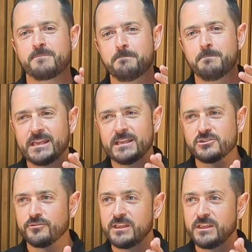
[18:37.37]
and making
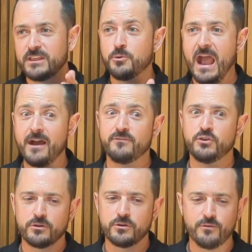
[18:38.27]
sure that you have
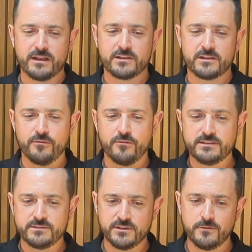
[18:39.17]
your correct heart
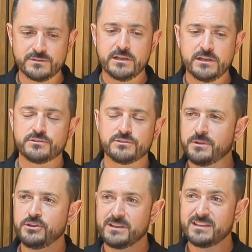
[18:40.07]
rate zones so that
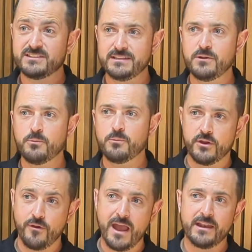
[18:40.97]
you can see where
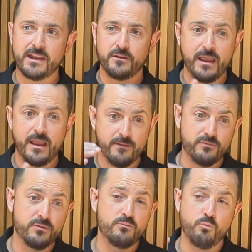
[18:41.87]
you're at and
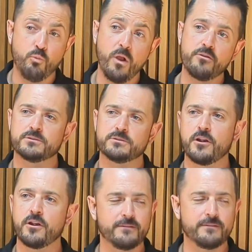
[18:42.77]
where those
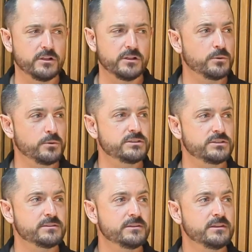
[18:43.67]
heart rate
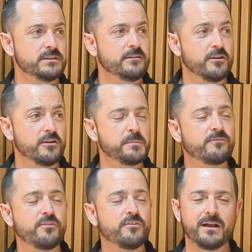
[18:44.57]
fluctuations are coming
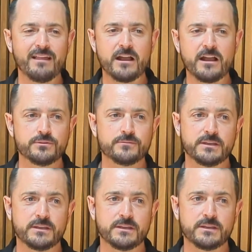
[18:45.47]
from allows you
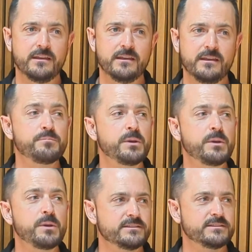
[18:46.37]
to have
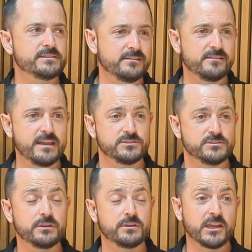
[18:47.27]
better insight into that. So
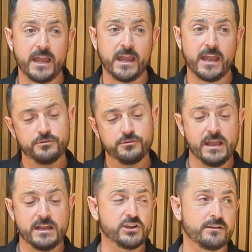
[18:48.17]
you can kind of go through
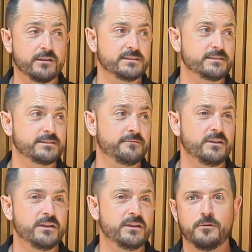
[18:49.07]
that checklist of,
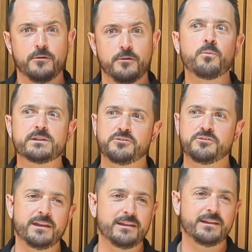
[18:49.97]
okay, what's
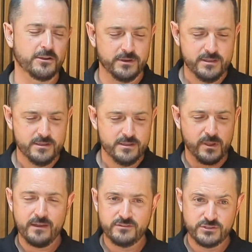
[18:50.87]
creating load? Do I
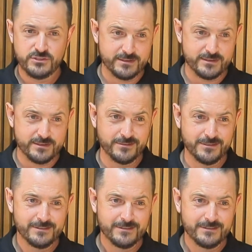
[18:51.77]
have stressors?